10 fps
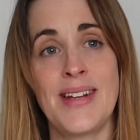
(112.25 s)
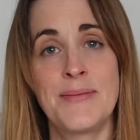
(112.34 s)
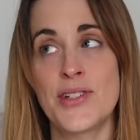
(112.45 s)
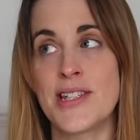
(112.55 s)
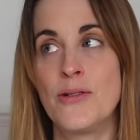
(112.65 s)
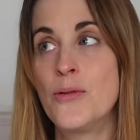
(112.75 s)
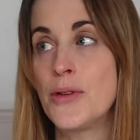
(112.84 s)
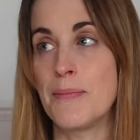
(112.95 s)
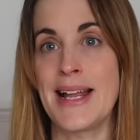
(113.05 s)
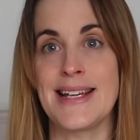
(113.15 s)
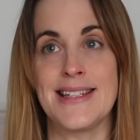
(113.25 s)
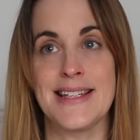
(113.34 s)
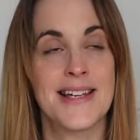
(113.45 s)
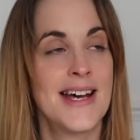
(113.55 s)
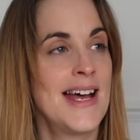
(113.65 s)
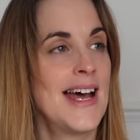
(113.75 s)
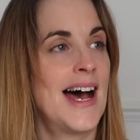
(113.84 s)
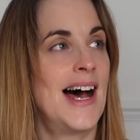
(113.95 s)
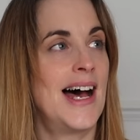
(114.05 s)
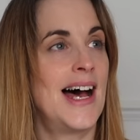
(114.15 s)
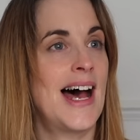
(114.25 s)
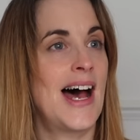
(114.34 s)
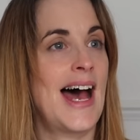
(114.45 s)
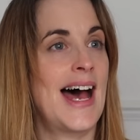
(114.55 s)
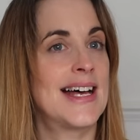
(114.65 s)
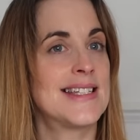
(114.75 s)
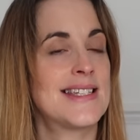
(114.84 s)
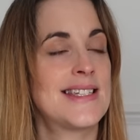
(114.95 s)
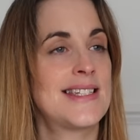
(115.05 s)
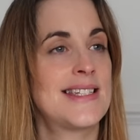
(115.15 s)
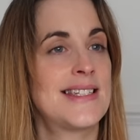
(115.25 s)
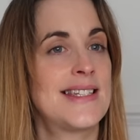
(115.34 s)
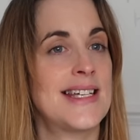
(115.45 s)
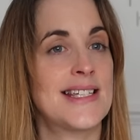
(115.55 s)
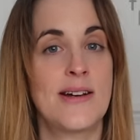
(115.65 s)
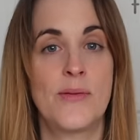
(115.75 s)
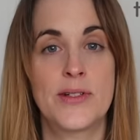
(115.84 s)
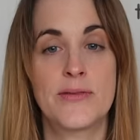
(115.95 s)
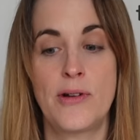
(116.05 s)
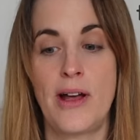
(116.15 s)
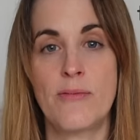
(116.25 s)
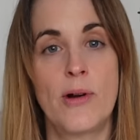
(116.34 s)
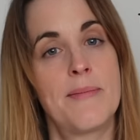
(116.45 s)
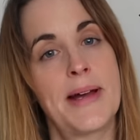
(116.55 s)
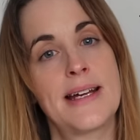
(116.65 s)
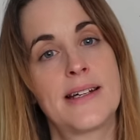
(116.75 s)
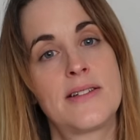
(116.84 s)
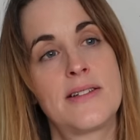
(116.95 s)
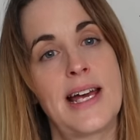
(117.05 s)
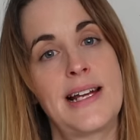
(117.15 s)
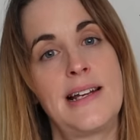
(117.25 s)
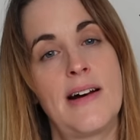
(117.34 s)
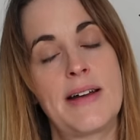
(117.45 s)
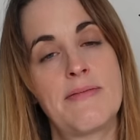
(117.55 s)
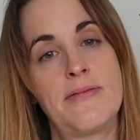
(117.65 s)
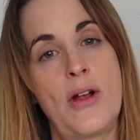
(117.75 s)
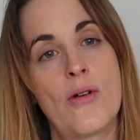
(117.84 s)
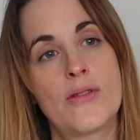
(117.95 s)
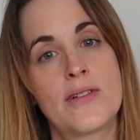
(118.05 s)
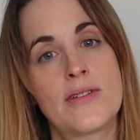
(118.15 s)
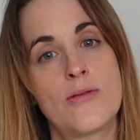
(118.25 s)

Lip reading: just in all the places, as This Little Wonderful Life, where I make daily life vlogs,